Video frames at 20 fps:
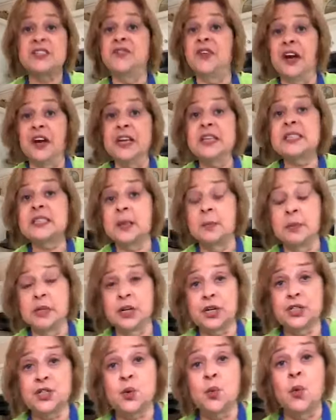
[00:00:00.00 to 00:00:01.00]
very
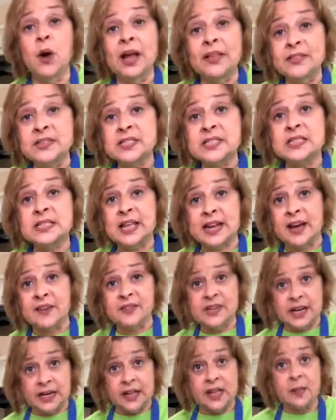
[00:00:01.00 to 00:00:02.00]
similar to ones that I've
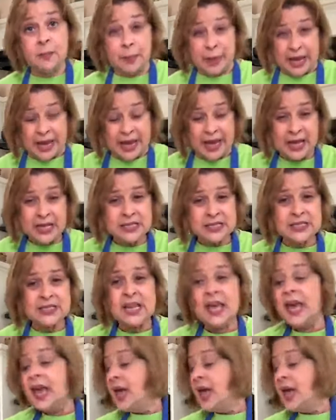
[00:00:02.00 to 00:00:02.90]
done in the past.